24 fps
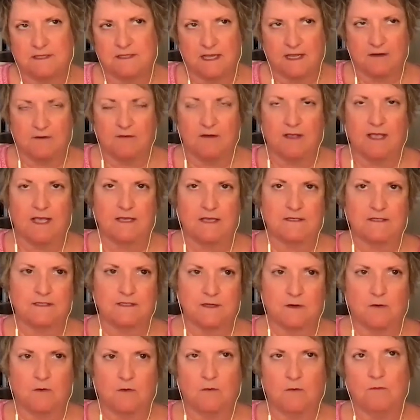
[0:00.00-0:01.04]
like, okay,
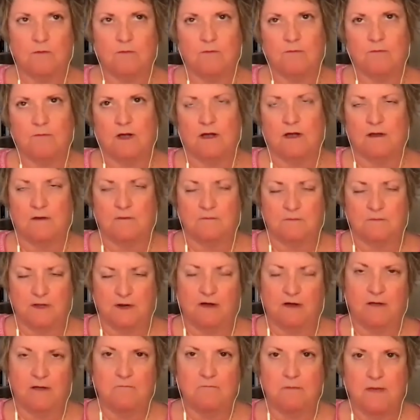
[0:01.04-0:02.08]
so,
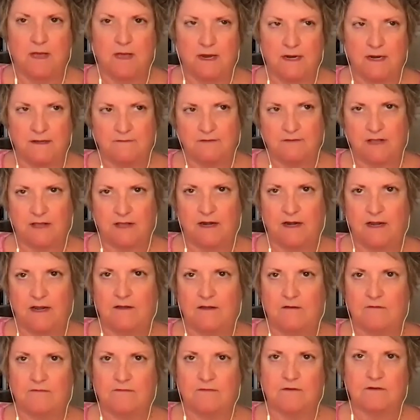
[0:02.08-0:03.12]
I'm
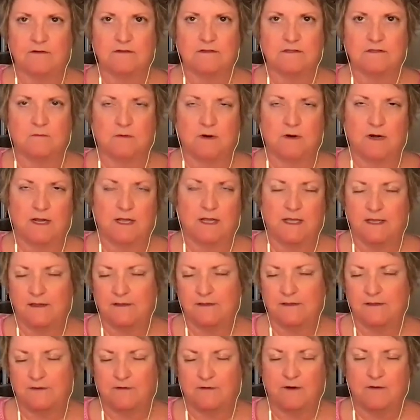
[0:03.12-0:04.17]
meditating for
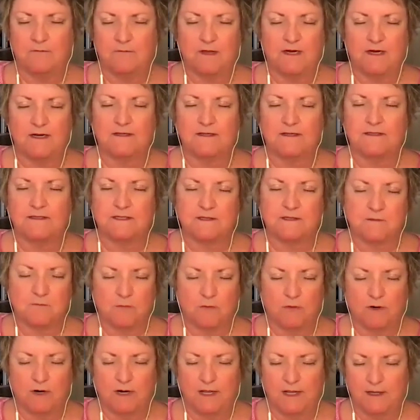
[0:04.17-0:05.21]
20, 30 minutes in the
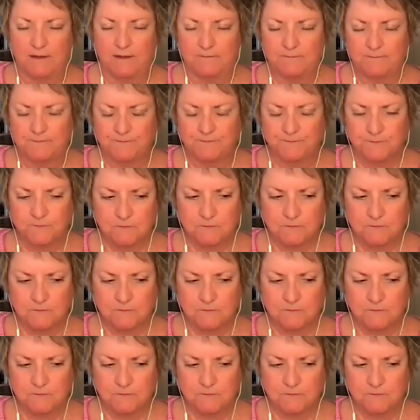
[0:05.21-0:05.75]
morning.